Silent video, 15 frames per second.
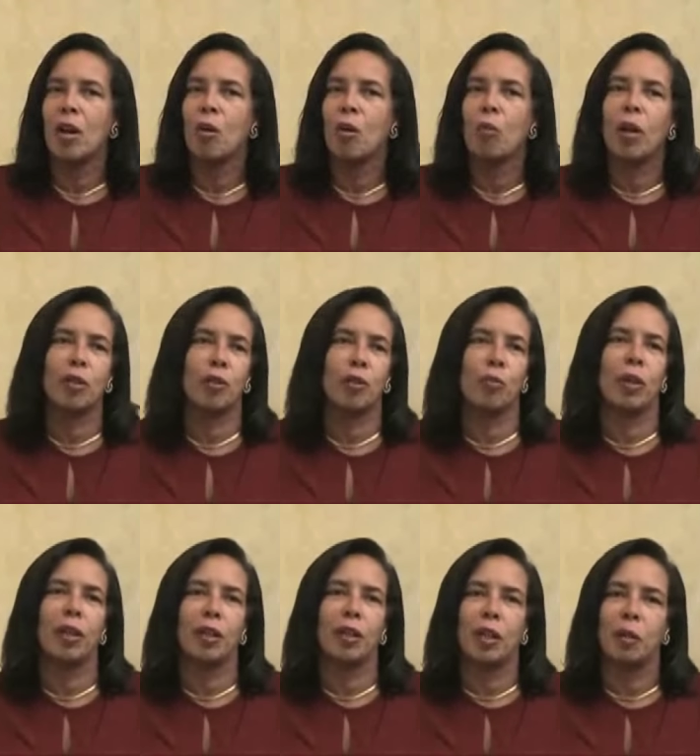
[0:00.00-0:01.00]
what it's
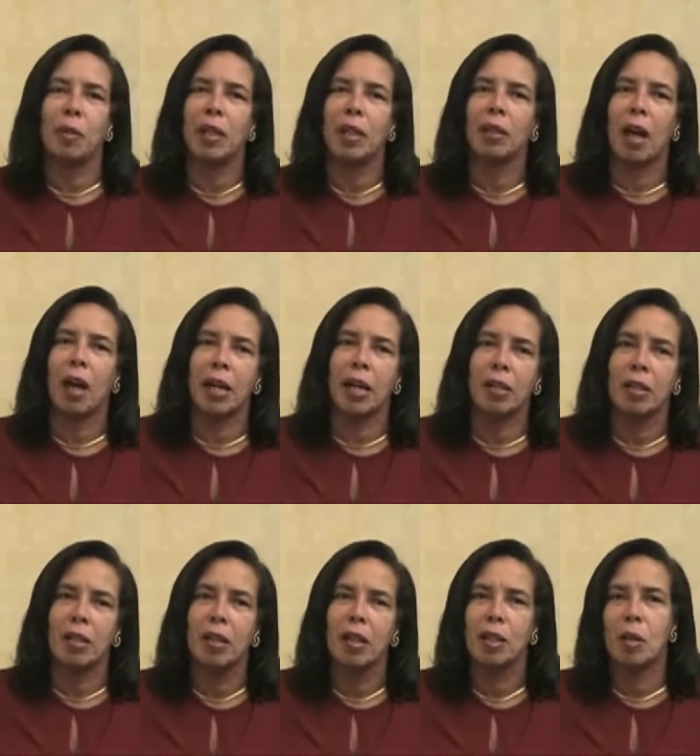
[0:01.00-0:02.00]
really going to be like
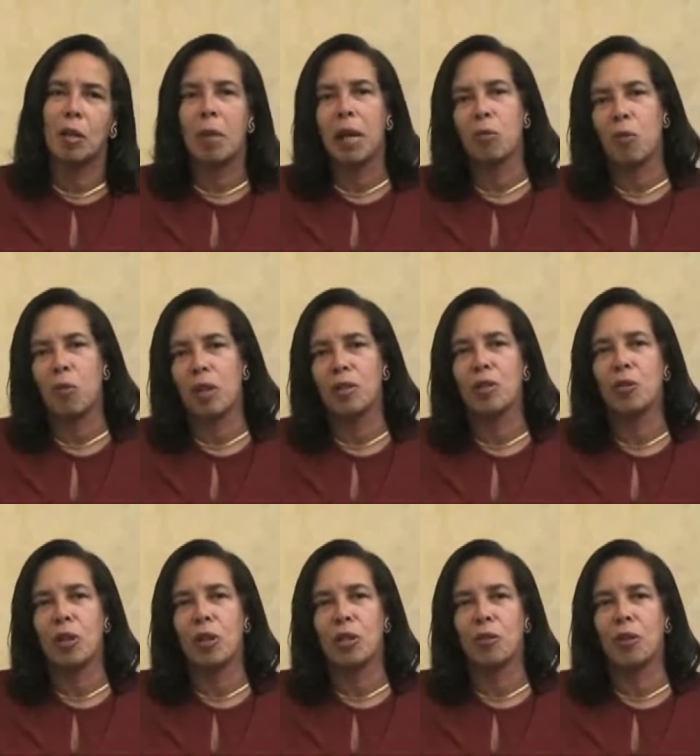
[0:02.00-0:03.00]
to make one
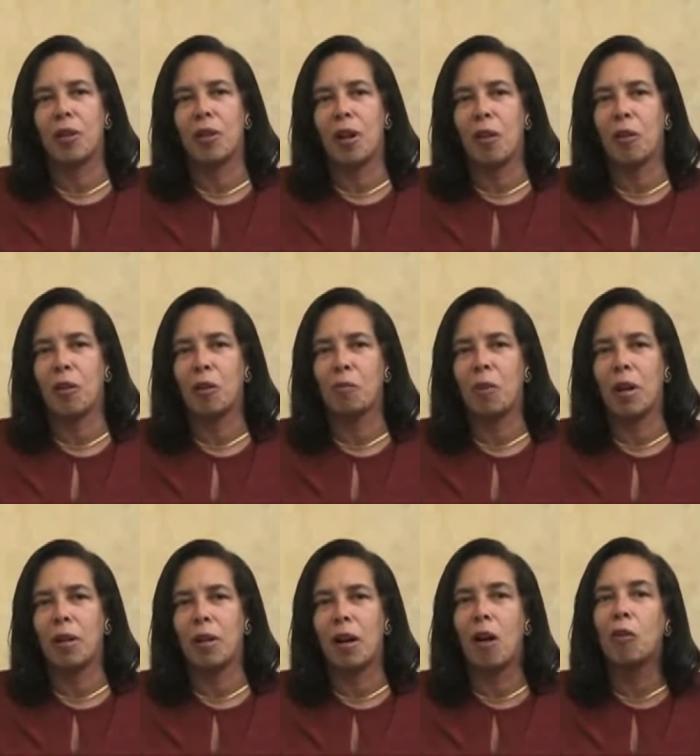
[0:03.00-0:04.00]
choice or another,
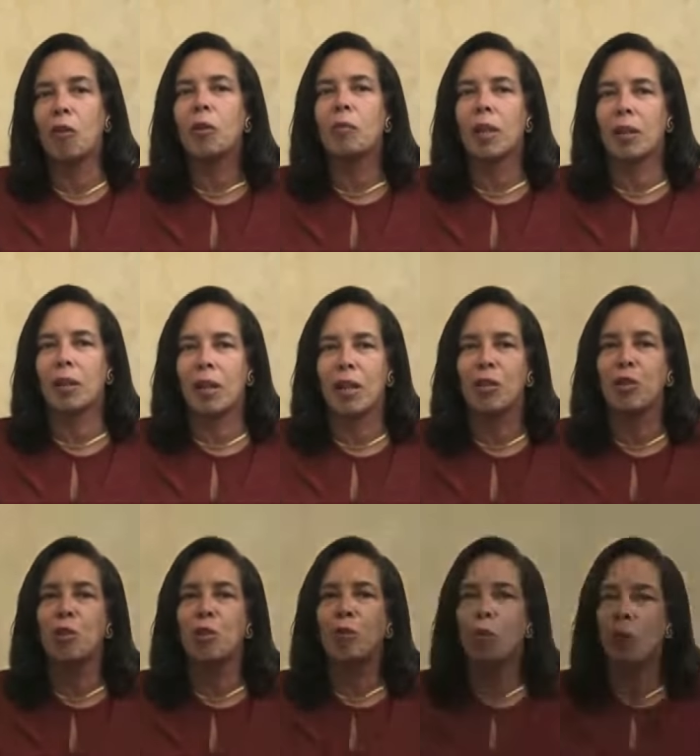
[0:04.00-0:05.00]
but ultimately
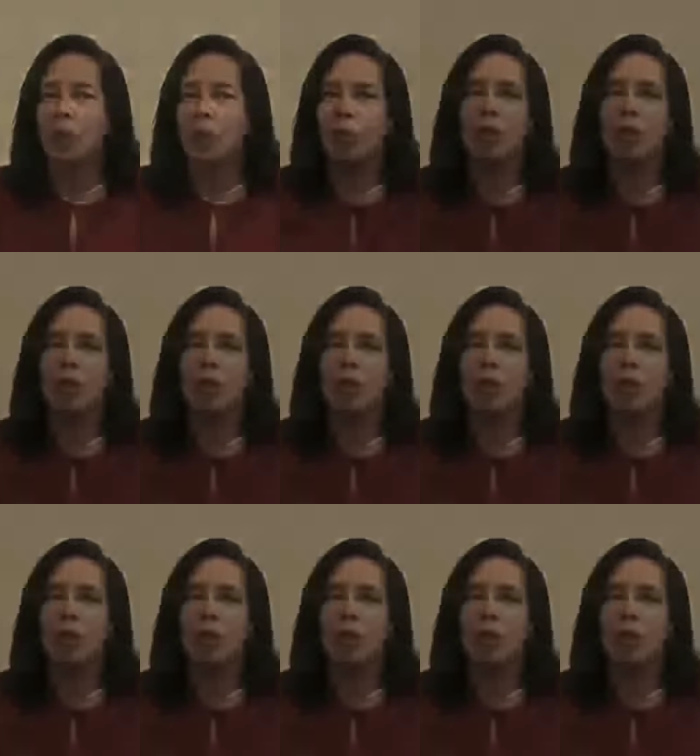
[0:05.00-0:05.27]
you are the